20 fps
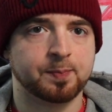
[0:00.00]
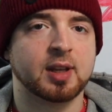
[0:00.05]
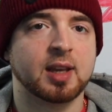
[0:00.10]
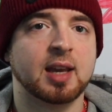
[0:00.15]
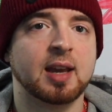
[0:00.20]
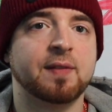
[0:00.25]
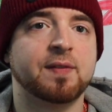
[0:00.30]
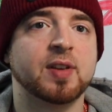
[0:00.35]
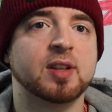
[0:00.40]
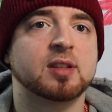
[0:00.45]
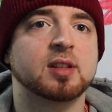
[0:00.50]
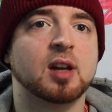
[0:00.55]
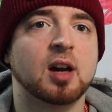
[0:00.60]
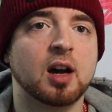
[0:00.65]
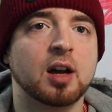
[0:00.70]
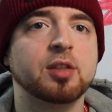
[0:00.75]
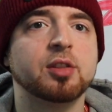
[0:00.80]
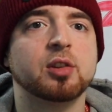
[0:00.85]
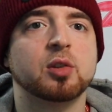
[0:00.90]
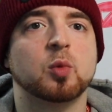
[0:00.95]
If it's
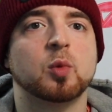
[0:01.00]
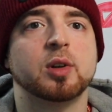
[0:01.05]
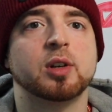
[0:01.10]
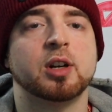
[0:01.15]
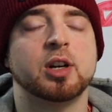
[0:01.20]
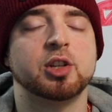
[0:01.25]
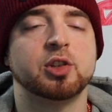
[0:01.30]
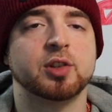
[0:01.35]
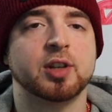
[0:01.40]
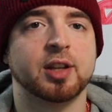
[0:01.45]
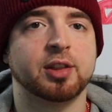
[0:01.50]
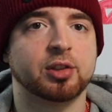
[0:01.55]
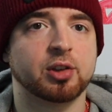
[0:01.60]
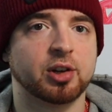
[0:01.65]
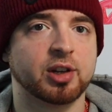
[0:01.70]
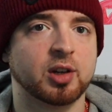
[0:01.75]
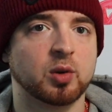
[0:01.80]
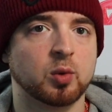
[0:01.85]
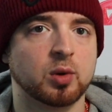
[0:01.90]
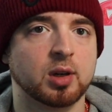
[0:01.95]
under
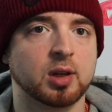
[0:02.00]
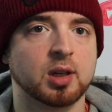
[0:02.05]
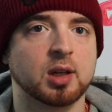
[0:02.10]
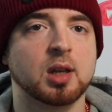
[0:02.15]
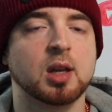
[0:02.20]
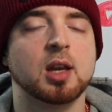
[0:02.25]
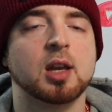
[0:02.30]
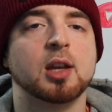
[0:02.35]
131,